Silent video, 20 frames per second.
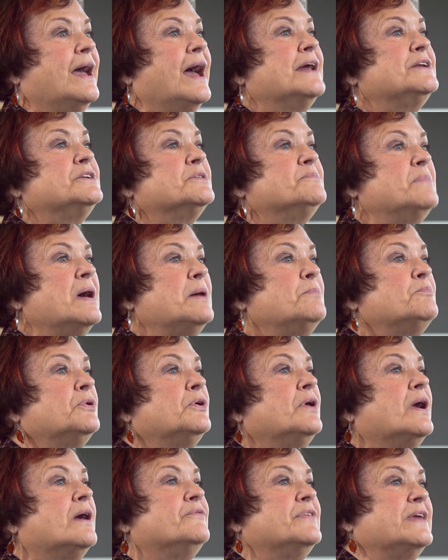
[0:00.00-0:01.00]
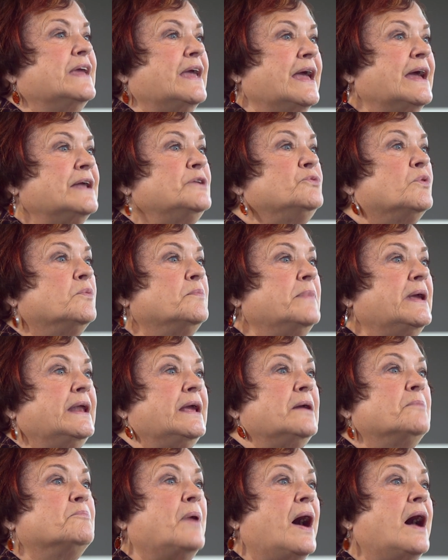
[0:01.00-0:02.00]
and a member of the Annual
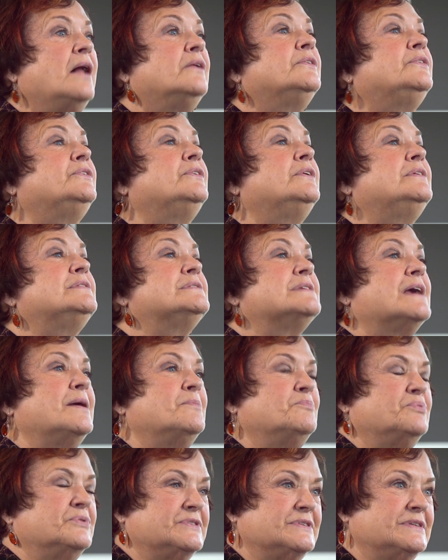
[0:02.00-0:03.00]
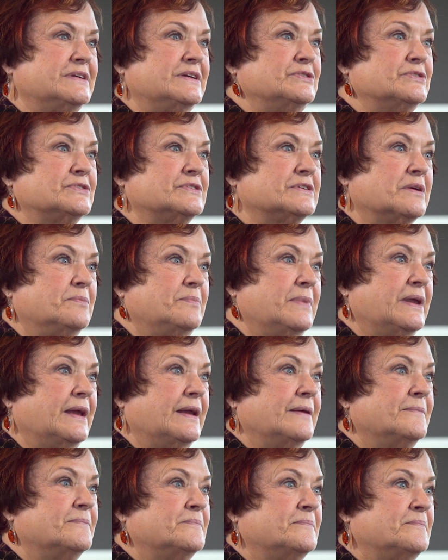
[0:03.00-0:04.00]
Meeting Policies and Procedures
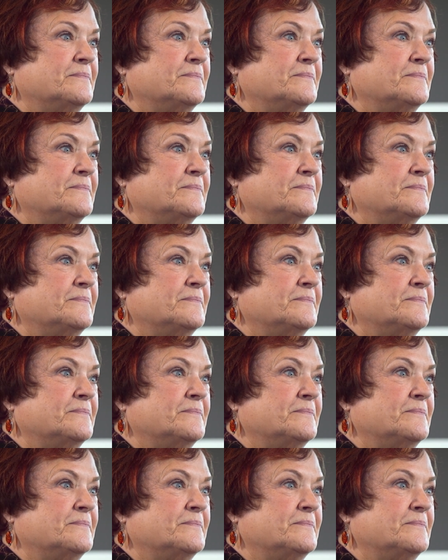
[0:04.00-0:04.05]
Committee.